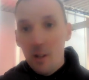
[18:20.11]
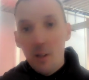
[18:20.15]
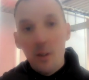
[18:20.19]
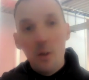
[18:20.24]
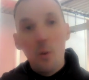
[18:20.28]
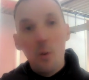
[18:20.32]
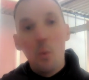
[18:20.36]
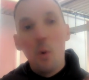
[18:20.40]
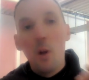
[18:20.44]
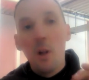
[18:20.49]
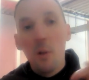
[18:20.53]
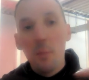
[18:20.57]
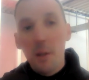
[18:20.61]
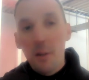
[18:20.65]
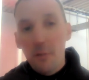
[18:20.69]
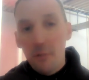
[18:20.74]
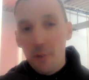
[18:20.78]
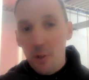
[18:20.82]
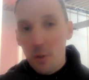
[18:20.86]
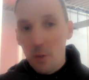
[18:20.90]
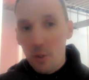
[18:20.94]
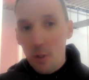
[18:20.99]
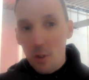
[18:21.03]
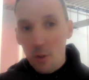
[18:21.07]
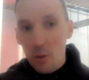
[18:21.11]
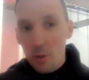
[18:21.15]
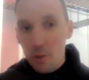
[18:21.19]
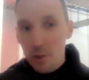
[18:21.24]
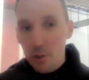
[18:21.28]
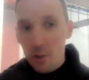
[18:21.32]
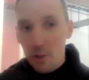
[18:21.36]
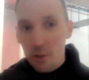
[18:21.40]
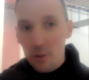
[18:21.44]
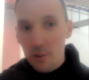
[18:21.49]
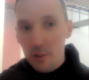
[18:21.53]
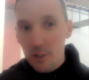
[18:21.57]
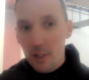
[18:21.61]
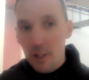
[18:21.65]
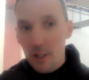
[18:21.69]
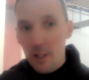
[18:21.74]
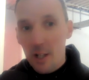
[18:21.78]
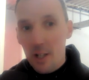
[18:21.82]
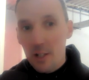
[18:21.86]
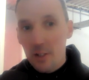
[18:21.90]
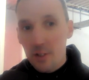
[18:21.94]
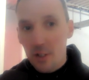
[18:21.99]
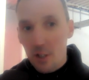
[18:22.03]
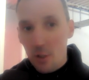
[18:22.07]
There will be a few no-shows in
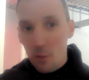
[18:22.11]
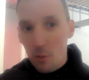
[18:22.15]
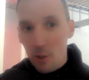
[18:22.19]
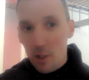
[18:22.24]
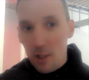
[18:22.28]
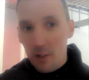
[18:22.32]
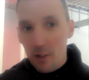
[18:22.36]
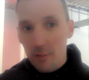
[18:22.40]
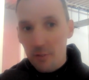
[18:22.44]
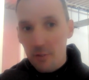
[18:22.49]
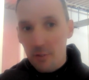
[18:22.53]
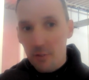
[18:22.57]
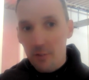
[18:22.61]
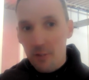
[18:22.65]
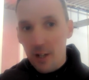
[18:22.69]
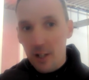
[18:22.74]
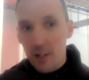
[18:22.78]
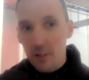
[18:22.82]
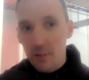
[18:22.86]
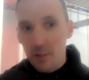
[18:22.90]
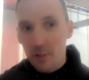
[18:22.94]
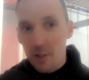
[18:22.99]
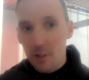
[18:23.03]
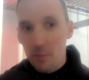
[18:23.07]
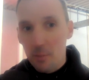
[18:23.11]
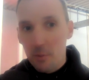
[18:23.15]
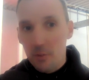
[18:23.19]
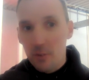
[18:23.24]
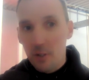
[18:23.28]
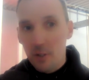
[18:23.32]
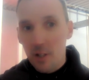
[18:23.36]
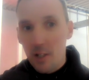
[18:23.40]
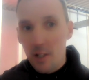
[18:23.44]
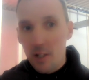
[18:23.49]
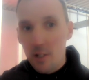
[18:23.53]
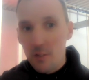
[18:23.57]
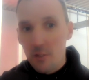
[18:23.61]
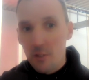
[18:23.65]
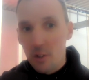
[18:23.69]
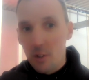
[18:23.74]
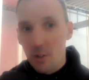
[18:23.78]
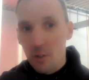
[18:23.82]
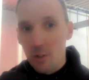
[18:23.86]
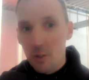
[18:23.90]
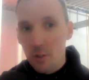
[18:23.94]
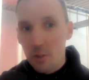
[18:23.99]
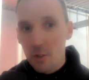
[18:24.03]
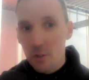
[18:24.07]
there, so you will have to factor in a percentage for
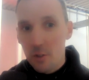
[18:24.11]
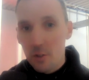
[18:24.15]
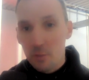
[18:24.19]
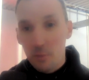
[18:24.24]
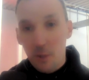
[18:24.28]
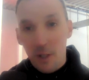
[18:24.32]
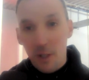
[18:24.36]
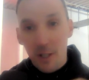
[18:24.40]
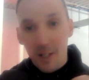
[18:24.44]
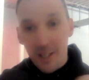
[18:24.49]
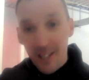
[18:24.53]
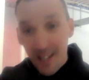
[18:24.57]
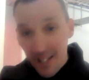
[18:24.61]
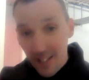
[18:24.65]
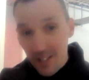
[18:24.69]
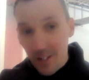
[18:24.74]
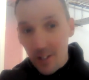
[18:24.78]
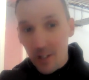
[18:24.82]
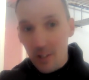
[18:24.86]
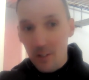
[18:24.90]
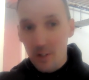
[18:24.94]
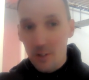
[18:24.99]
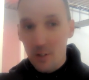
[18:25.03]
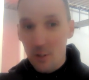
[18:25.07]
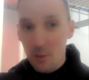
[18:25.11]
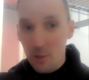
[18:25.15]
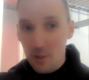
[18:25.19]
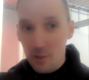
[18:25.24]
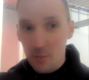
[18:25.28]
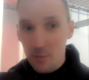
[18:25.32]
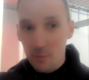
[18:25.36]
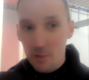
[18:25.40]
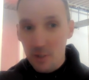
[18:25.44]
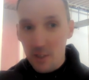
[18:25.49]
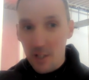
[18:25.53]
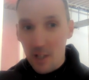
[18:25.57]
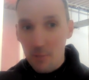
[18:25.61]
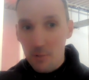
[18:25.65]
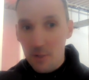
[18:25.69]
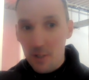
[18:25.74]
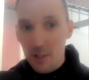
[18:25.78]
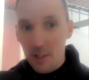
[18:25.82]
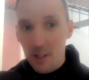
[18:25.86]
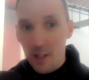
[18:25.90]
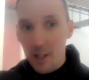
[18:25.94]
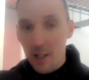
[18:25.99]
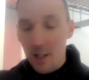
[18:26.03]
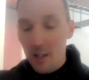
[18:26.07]
no-shows. But again, you can do some steps
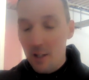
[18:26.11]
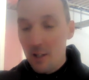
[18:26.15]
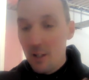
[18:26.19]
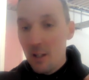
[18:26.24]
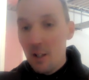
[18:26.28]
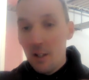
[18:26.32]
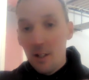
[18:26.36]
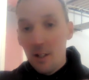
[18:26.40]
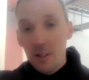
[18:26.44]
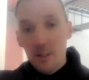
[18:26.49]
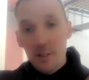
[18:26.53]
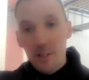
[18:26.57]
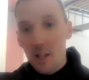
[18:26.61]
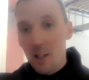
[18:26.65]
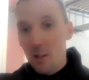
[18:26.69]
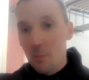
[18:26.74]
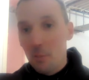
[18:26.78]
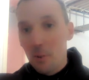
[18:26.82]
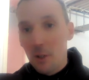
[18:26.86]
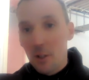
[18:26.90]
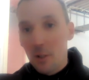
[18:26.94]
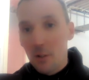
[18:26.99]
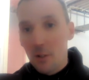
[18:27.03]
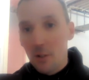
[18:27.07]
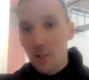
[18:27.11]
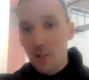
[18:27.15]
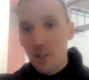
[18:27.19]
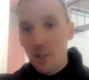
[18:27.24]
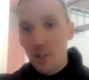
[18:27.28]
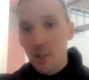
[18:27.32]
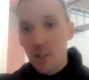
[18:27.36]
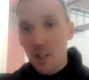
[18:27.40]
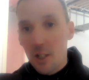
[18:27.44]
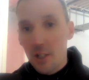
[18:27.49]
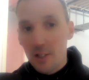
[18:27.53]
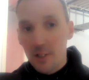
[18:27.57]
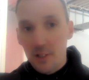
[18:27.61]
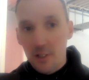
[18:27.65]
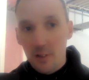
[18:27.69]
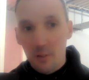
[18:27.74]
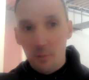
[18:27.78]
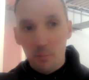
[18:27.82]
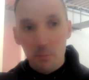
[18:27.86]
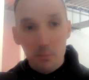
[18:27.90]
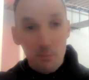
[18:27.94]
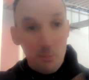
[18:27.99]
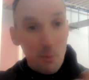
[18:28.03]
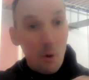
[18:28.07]
in there to help increase your chances
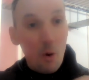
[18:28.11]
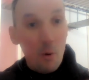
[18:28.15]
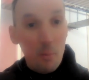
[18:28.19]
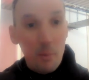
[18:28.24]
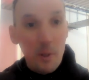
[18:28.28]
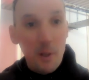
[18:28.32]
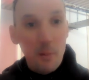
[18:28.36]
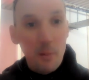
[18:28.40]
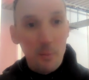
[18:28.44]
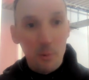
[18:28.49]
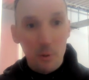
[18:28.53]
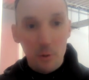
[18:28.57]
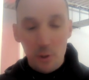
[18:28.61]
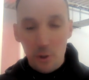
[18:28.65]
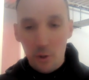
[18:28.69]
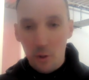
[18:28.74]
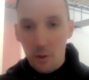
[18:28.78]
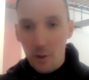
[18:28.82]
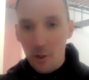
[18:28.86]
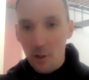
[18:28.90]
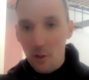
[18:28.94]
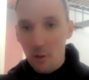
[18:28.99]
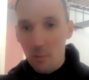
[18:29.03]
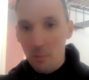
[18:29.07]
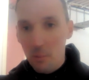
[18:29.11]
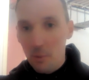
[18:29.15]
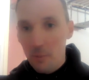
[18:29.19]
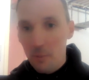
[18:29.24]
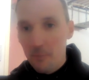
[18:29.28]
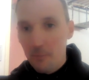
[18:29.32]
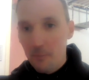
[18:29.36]
of more people showing up.